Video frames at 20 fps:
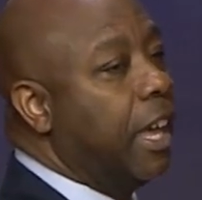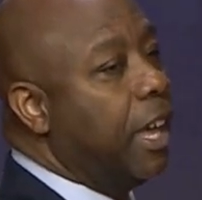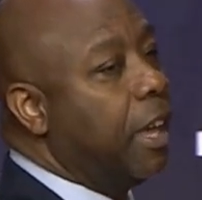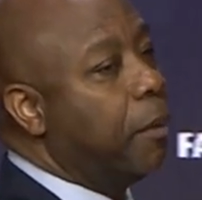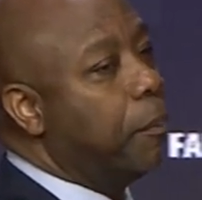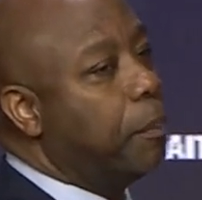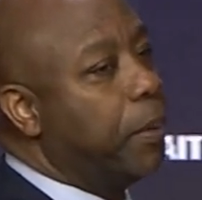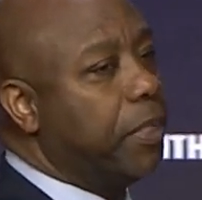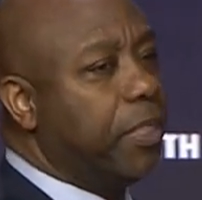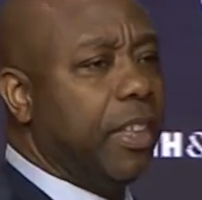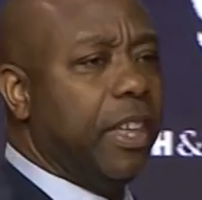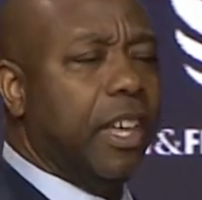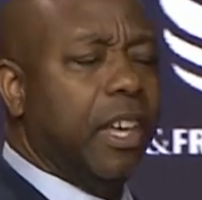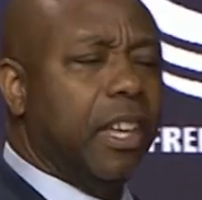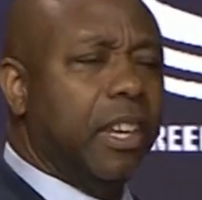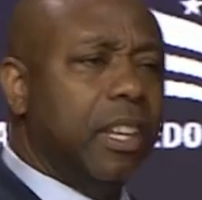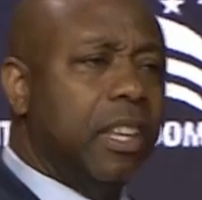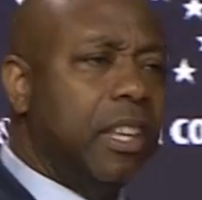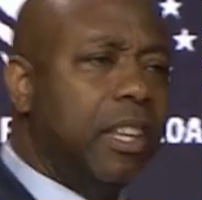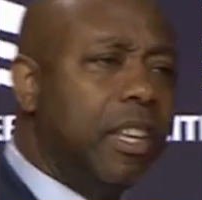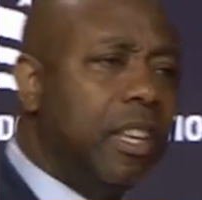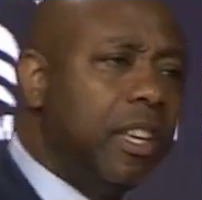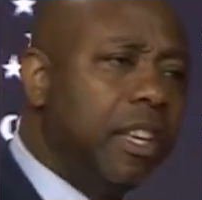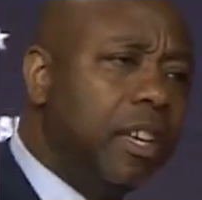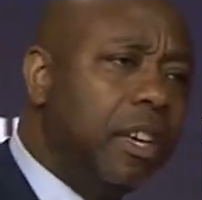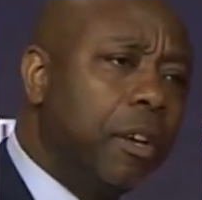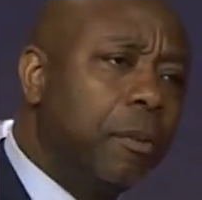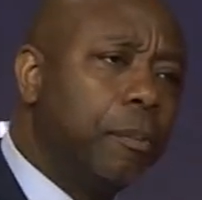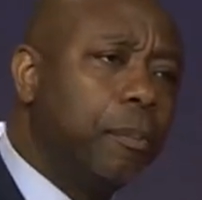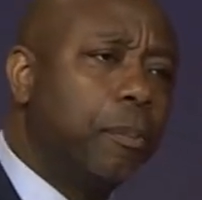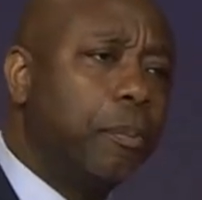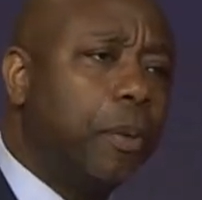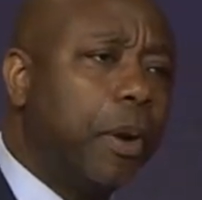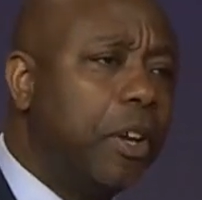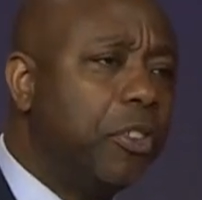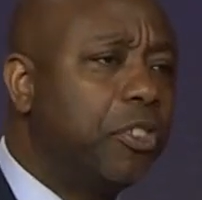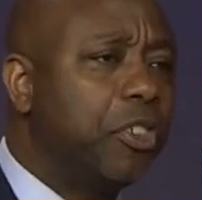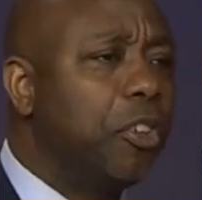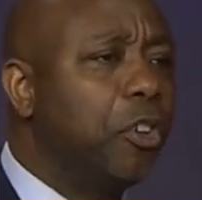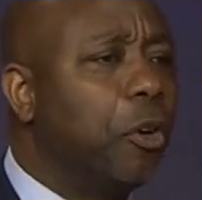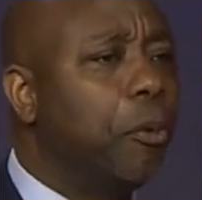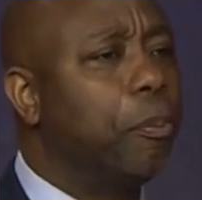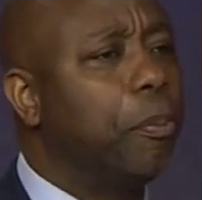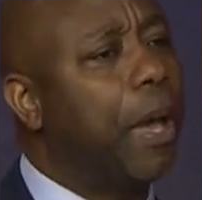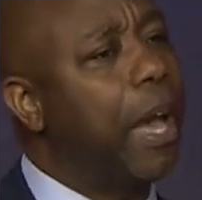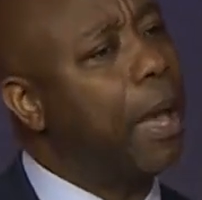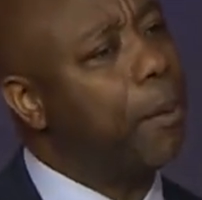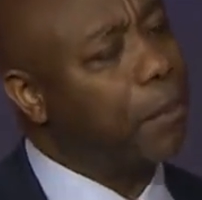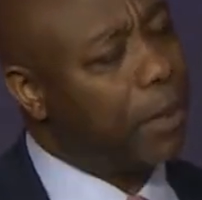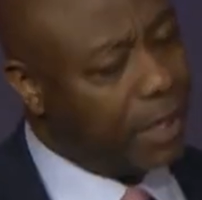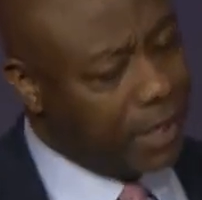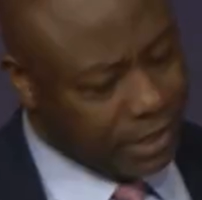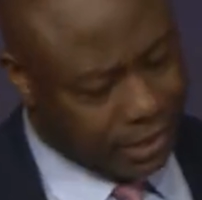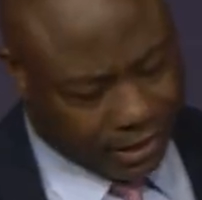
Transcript: But then President Obama